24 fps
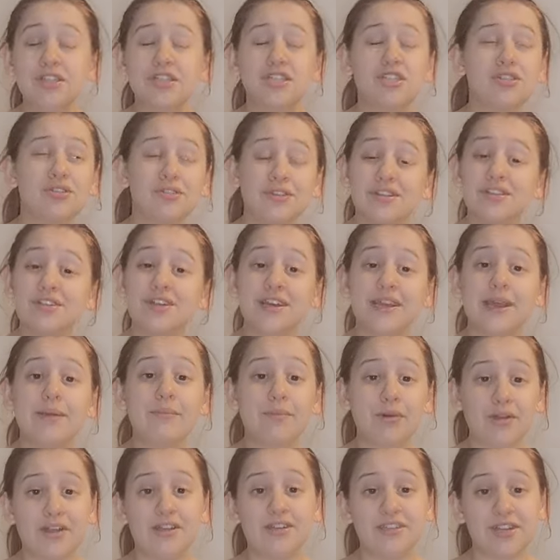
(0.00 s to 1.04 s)
as soon as I get
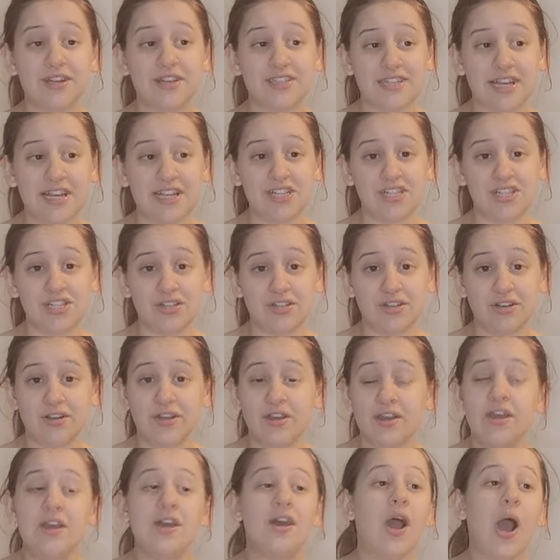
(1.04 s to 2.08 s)
monetization,
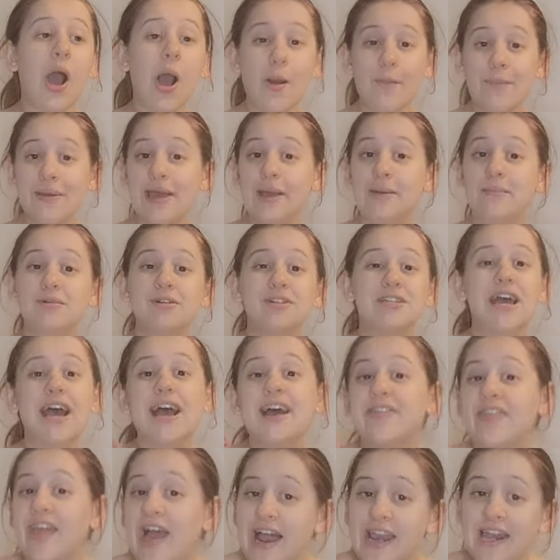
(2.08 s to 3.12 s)
I'll be able to
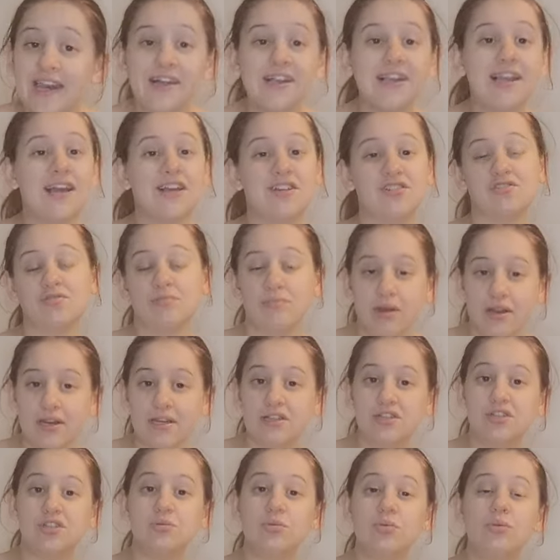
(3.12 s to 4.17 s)
add that little extra
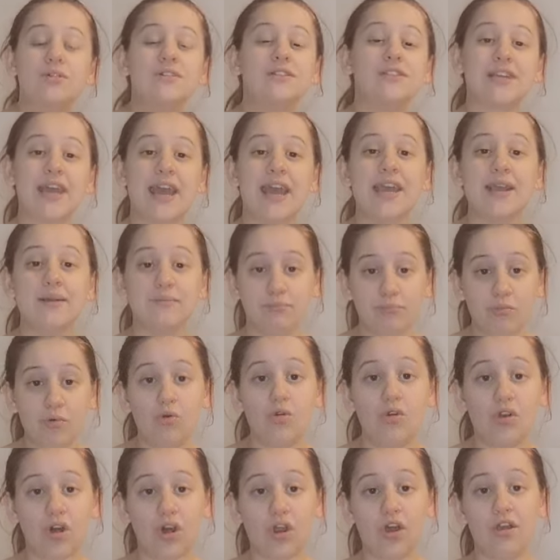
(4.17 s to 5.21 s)
money towards getting
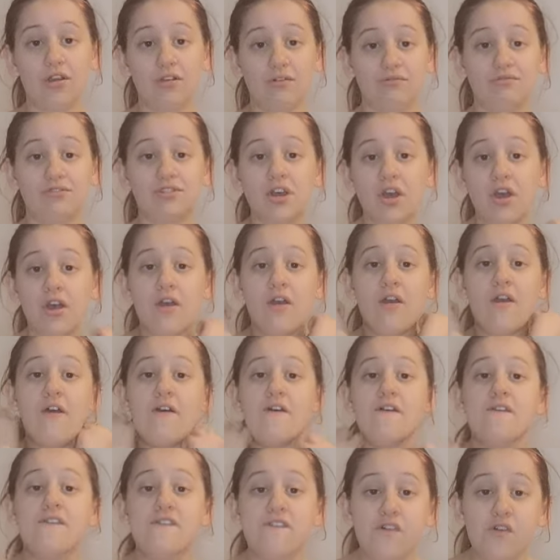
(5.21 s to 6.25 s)
more clothes
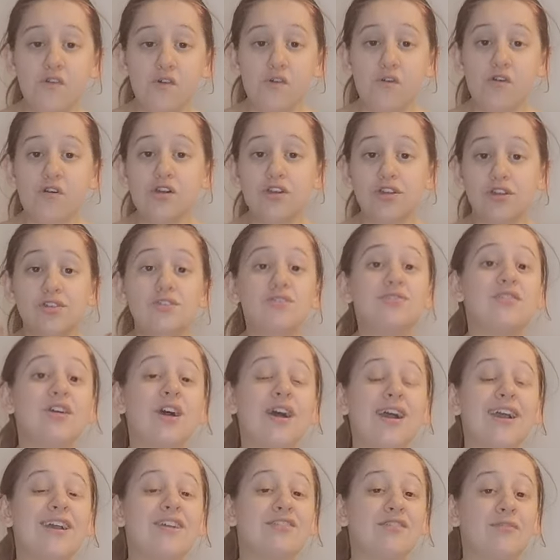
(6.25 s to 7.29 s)
for you
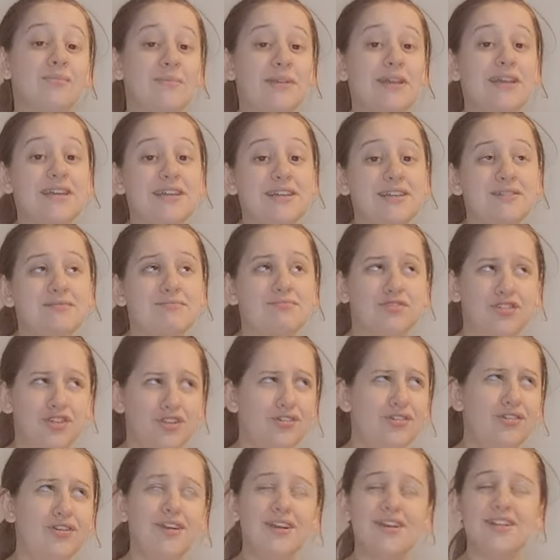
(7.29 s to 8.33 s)
guys, for me, for
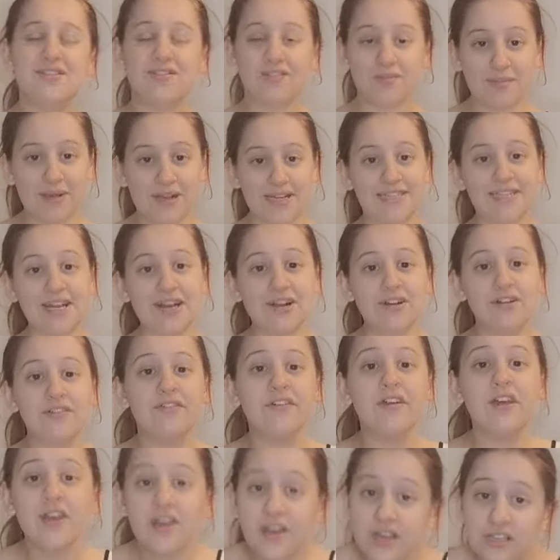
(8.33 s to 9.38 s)
you guys, for myself,
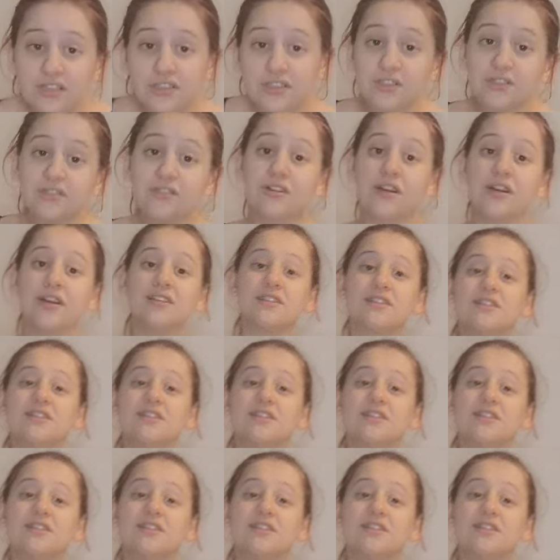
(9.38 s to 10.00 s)
so you guys